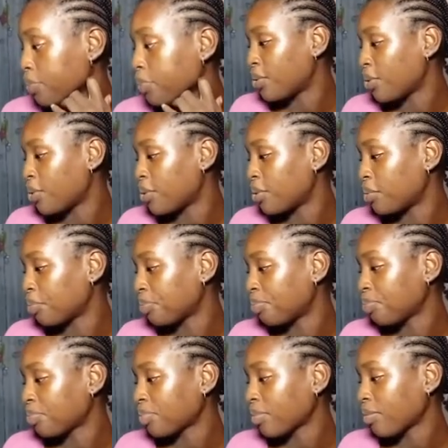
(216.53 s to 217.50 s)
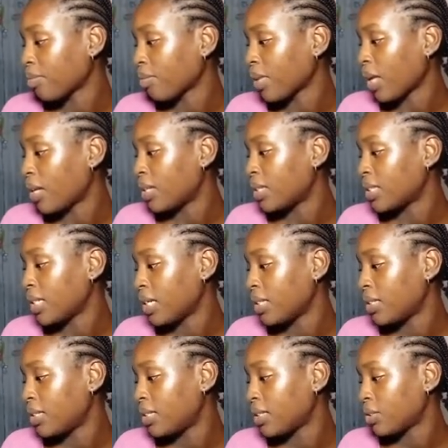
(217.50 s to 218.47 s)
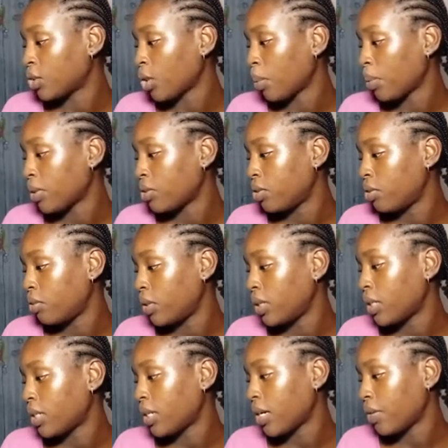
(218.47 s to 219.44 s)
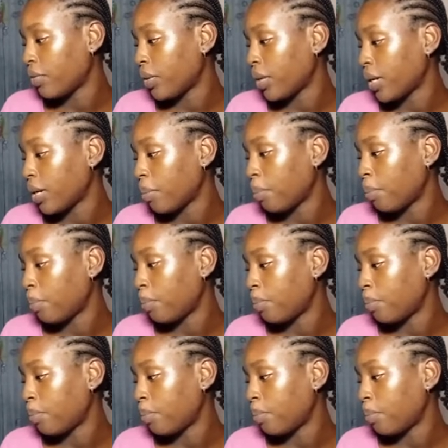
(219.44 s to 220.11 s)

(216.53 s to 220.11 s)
So we said top three career